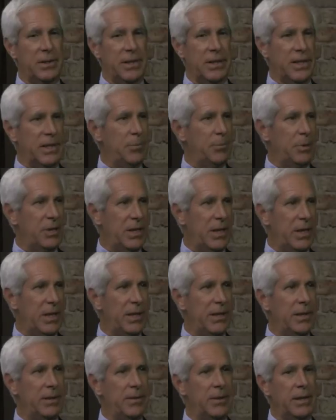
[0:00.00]
the
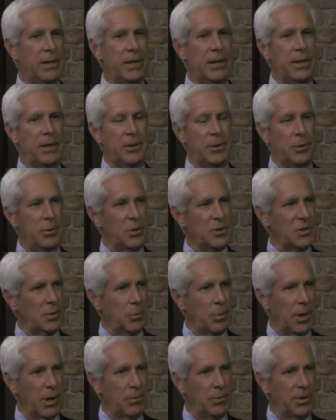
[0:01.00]
EPA, U.S.
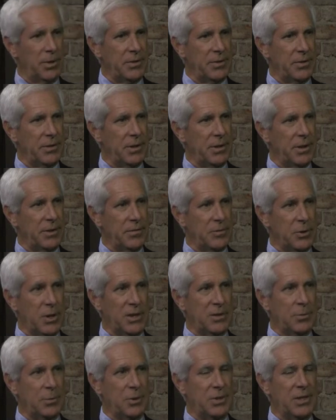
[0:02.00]
Department of
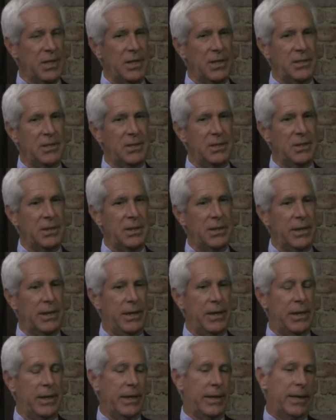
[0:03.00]
Transportation,
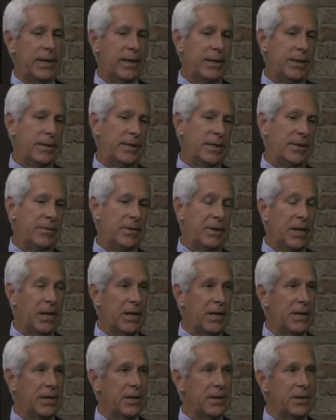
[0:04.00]
and even
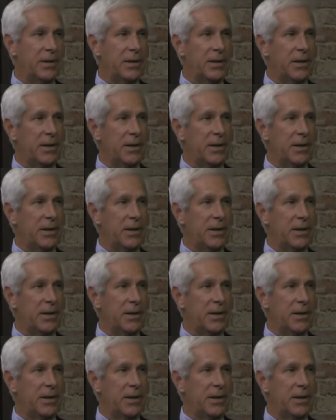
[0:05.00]
HUD.